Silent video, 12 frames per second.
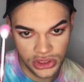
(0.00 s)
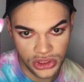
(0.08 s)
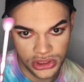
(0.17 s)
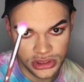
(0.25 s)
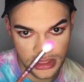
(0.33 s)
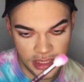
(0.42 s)
This
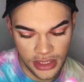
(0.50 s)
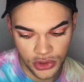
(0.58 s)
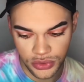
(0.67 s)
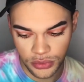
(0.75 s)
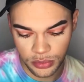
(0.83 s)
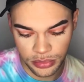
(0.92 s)
is a
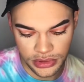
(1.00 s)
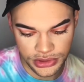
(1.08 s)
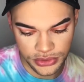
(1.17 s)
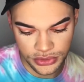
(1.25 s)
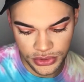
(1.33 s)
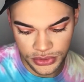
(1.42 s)
natural
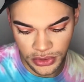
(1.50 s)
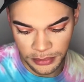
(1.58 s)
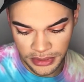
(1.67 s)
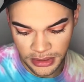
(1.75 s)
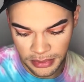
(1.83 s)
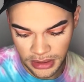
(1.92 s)
bristle, so it's going to pick
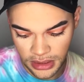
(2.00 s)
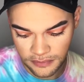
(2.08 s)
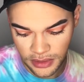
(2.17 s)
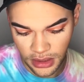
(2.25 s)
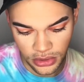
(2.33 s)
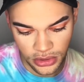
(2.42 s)
up a lot of
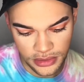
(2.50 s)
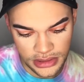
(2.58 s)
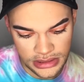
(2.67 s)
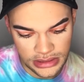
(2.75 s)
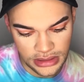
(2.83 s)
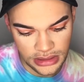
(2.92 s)
color. This
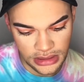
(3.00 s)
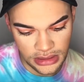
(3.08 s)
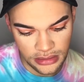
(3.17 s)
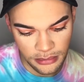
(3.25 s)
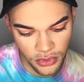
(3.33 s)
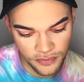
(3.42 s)
is the
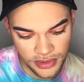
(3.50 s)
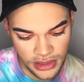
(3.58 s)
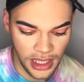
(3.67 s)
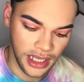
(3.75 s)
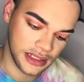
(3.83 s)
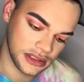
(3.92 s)
Morphe
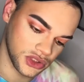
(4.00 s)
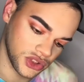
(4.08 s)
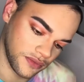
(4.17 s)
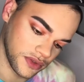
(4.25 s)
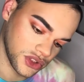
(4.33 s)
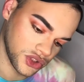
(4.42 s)
X
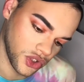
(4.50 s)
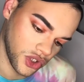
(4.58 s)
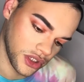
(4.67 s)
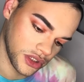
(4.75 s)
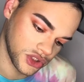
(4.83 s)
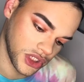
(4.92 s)
Jeffree
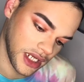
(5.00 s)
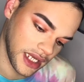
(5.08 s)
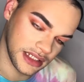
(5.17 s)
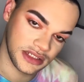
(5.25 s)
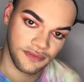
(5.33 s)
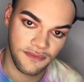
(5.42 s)
Star
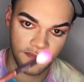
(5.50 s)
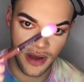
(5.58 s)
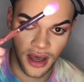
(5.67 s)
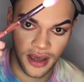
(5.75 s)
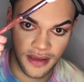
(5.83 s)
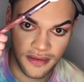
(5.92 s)

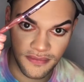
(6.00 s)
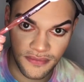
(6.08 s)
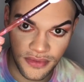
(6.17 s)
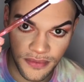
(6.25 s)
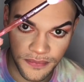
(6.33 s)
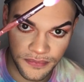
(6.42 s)
JS5.
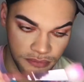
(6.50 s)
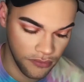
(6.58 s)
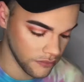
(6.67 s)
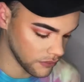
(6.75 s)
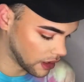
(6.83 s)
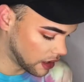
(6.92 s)

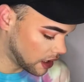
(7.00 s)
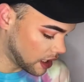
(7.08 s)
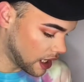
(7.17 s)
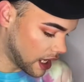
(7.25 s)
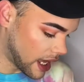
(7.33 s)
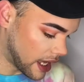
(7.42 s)

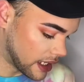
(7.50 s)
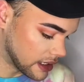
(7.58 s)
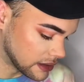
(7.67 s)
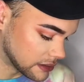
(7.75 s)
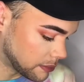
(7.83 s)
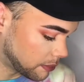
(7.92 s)

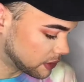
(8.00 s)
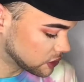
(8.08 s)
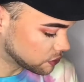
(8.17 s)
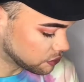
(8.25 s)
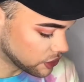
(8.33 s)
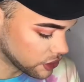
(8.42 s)
And
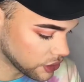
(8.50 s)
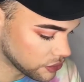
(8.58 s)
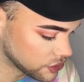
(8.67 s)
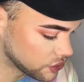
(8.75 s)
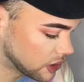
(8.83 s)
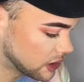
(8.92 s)
bitch, we're going to go
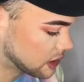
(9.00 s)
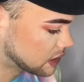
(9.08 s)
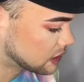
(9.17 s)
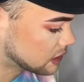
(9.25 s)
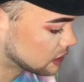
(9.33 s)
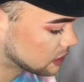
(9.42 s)
straight
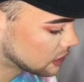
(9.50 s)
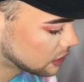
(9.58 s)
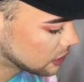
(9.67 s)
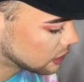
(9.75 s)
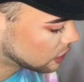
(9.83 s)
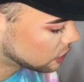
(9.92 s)
in
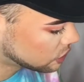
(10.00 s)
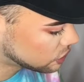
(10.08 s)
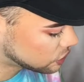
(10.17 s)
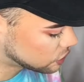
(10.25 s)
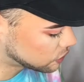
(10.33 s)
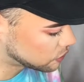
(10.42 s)

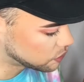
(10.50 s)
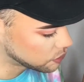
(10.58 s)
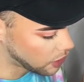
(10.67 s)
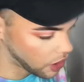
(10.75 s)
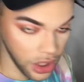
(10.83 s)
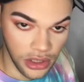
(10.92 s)
to
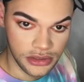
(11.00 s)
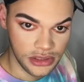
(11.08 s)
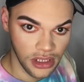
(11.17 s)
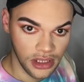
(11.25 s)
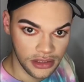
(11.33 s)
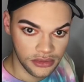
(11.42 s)
Heart
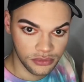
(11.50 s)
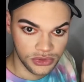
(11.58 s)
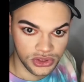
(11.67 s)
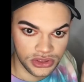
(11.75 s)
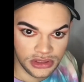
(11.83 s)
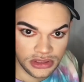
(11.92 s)
On, which
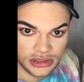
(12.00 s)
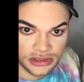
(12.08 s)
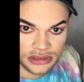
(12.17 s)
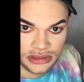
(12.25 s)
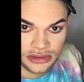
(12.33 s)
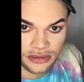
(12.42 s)
is
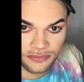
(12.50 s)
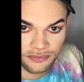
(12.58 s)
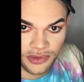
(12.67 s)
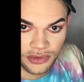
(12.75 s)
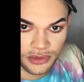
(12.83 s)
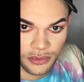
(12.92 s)
this
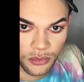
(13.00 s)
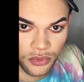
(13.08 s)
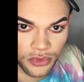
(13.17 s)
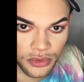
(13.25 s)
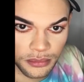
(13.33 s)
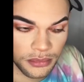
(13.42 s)
very
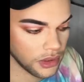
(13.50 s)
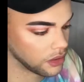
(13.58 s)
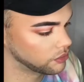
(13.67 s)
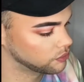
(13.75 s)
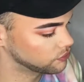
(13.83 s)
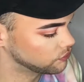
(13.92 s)
warm
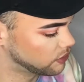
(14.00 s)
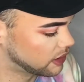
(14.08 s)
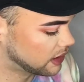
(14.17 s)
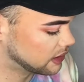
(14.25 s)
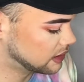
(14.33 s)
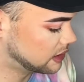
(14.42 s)

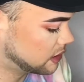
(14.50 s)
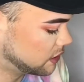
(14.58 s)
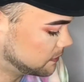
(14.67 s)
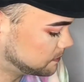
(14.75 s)
red here.